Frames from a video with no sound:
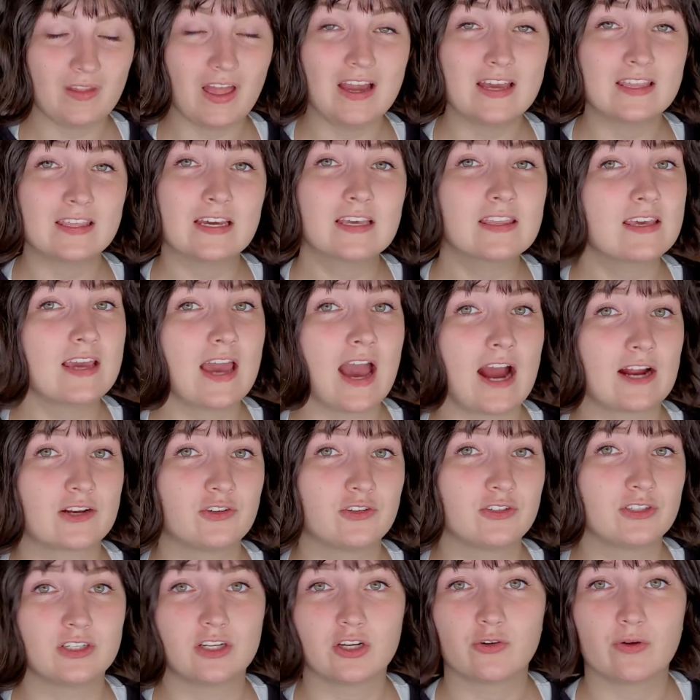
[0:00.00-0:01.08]
I think the actor
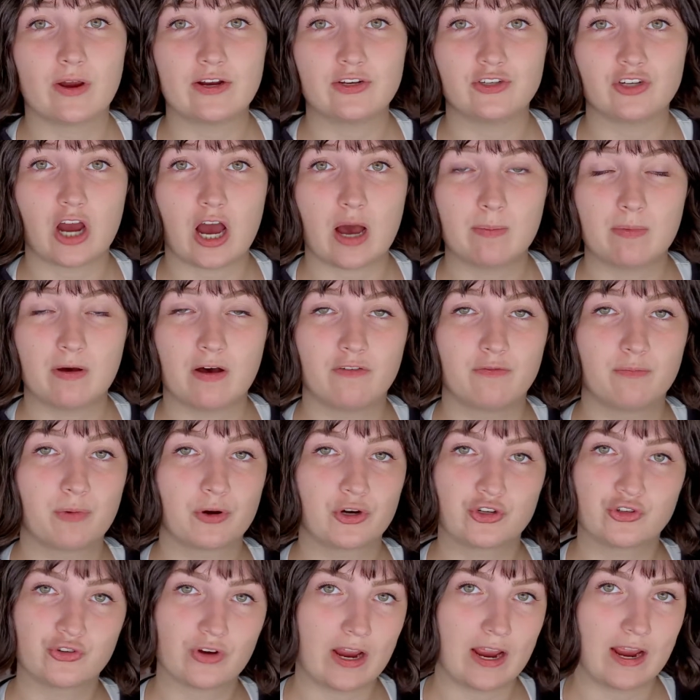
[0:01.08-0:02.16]
did a great job of
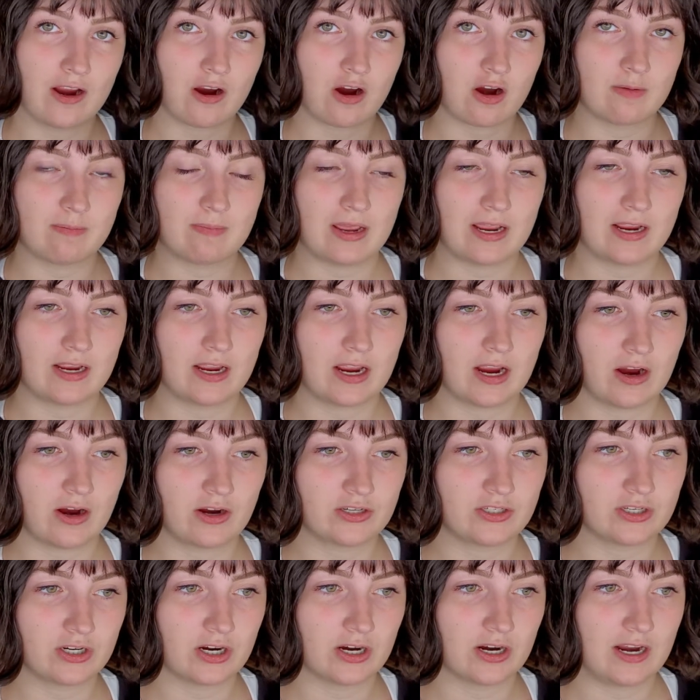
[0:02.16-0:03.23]
portraying our main
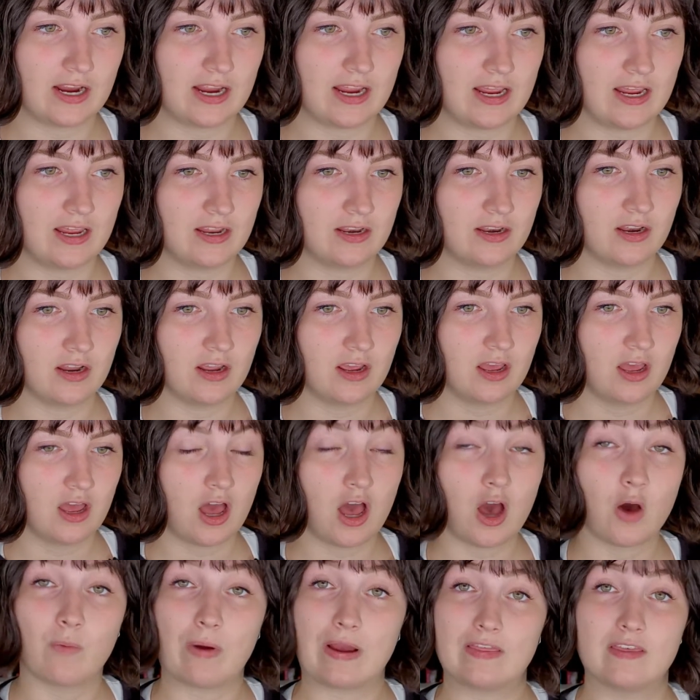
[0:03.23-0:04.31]
character in
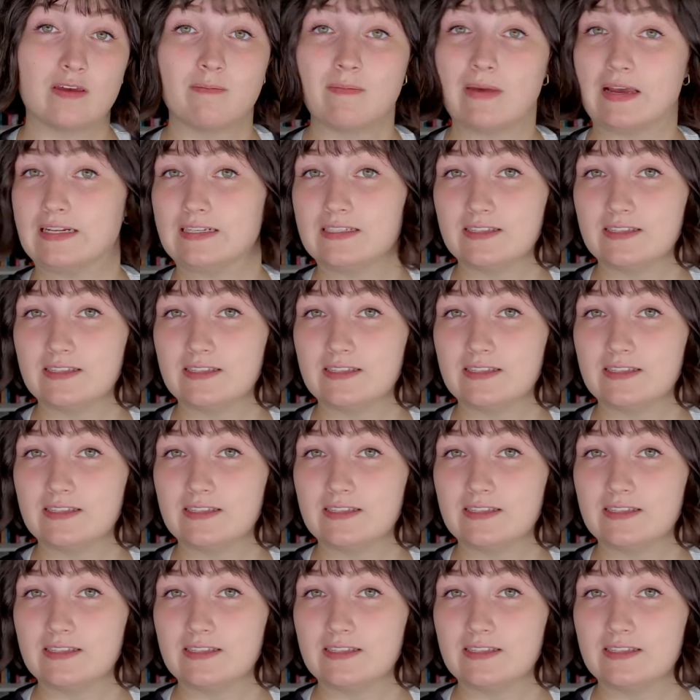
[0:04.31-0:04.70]
a way that made